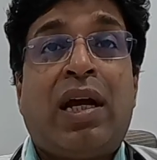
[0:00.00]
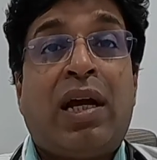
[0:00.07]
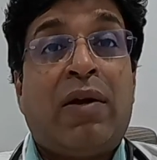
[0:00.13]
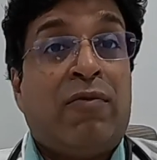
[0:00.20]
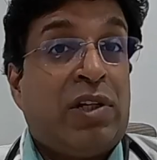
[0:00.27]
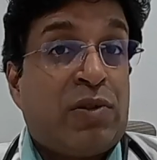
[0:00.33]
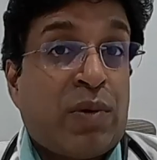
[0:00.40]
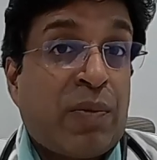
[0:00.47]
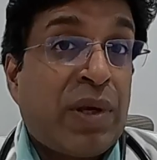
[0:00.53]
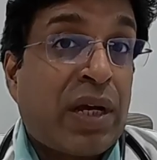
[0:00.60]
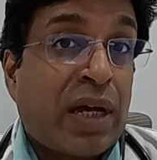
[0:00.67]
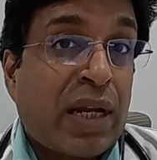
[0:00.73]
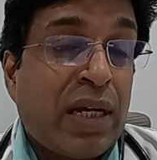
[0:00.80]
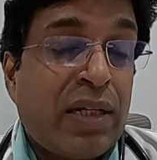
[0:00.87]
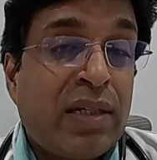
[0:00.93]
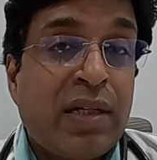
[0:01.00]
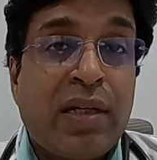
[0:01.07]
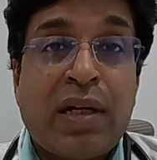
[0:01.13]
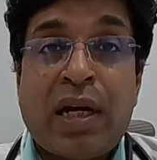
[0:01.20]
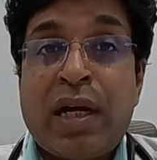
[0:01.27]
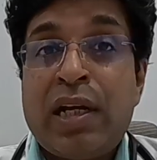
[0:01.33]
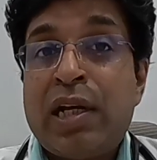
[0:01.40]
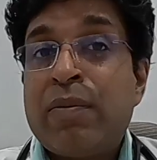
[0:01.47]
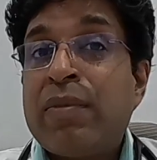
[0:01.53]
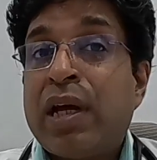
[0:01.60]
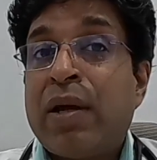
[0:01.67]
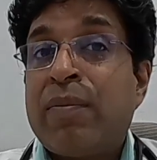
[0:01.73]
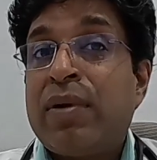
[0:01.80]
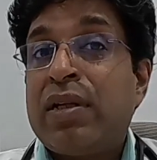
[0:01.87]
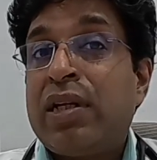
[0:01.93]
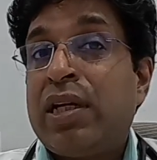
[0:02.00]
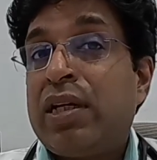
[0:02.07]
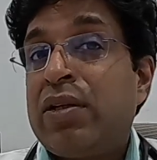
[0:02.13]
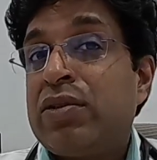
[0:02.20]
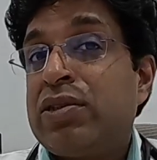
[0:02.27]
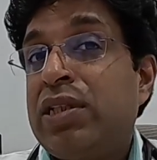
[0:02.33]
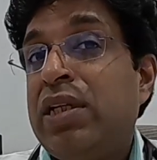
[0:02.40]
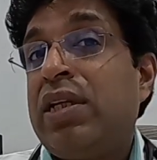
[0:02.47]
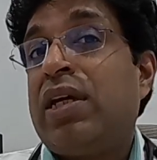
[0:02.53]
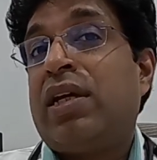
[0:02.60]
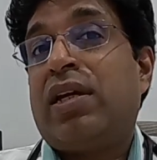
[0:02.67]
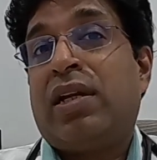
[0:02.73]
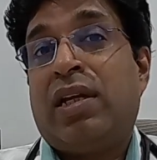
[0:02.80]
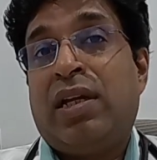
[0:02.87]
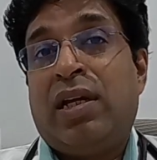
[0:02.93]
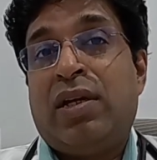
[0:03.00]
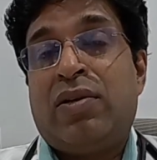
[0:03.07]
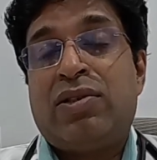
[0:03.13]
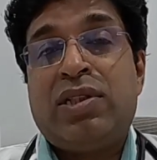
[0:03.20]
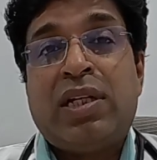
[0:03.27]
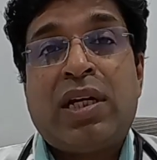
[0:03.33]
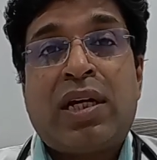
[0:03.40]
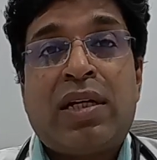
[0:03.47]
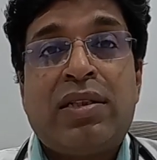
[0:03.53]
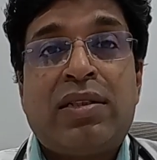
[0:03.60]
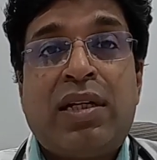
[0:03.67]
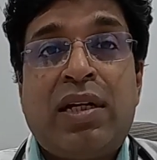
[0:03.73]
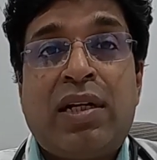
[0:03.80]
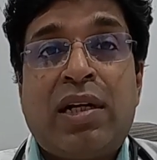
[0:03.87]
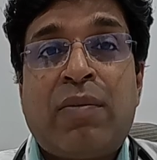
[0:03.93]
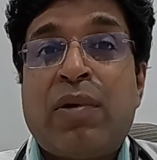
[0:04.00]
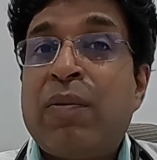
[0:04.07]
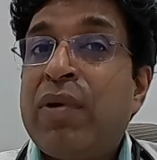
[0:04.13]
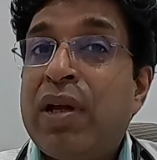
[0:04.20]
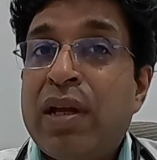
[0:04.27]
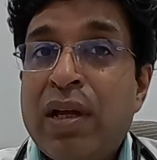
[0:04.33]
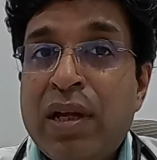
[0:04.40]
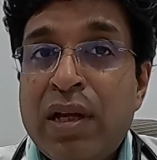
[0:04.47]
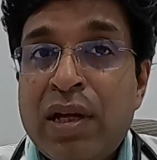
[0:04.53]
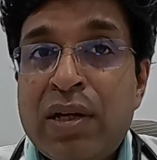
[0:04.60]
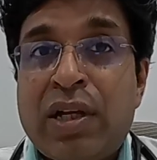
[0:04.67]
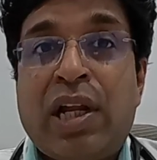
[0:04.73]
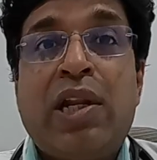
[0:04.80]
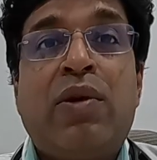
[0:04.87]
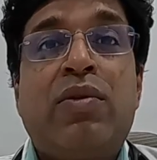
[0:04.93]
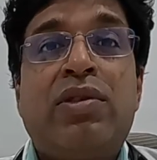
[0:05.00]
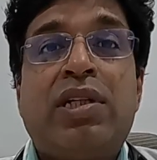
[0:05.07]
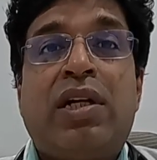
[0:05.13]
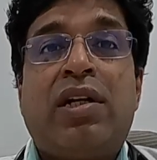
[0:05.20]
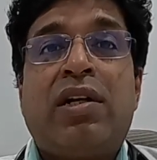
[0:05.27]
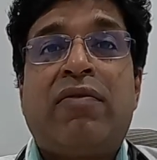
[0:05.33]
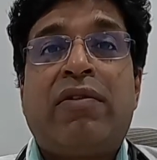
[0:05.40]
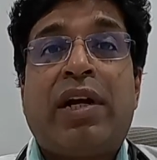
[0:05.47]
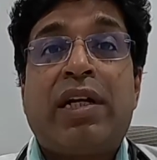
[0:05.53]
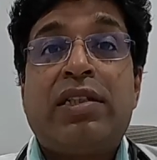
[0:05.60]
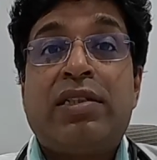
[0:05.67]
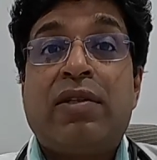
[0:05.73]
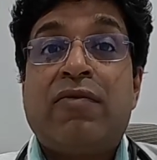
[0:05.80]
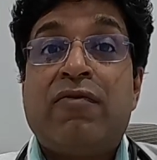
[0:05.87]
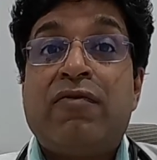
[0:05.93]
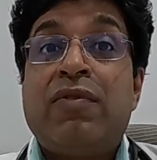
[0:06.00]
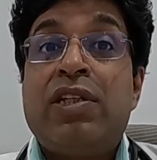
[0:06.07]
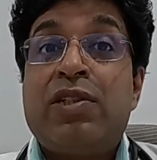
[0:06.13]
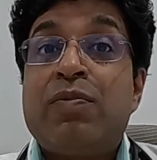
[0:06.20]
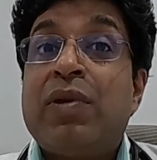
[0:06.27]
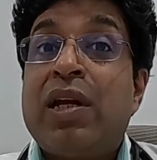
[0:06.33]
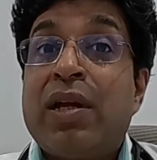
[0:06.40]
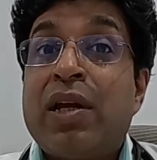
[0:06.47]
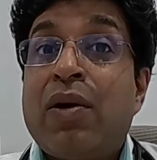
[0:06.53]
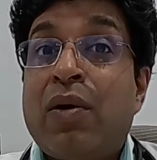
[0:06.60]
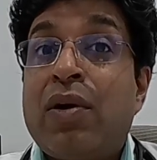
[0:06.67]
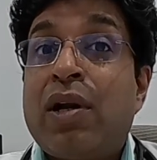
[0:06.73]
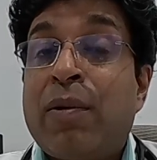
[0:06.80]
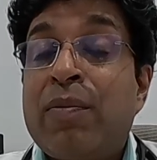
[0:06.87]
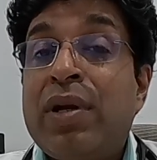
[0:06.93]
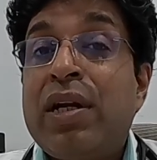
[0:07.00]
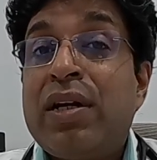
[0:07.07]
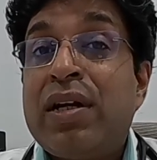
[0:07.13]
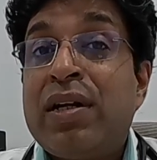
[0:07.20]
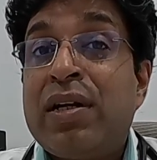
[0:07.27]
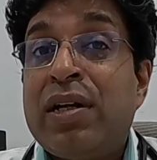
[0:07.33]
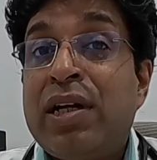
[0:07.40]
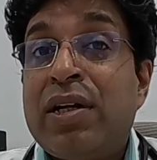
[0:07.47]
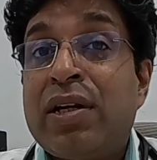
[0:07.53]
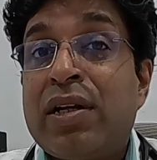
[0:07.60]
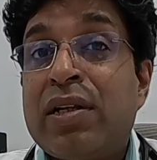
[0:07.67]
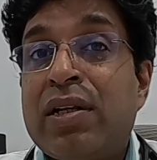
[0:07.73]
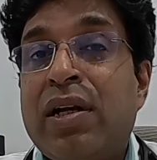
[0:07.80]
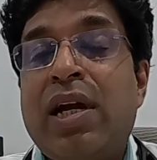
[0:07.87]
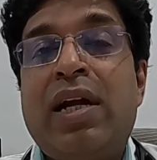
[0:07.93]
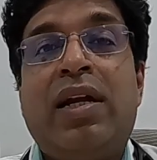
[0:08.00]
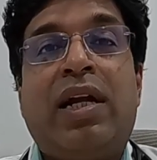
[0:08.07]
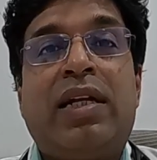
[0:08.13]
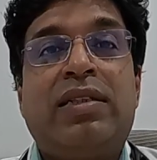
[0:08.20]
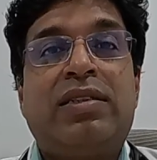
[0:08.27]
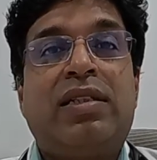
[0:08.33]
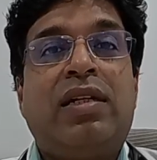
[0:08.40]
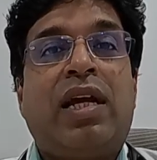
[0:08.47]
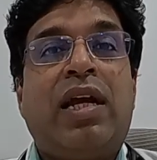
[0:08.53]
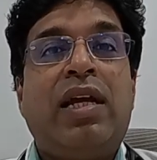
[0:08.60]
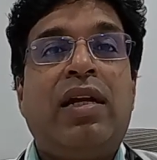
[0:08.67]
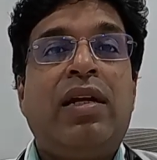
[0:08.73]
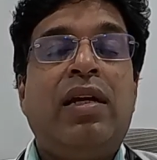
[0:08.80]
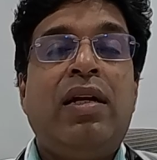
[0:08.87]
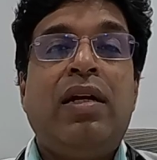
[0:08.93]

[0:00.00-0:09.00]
which may be correct, and it may happen that your senior colleague or senior consultant may be telling you certain facts which may got updated later in the guidelines. Like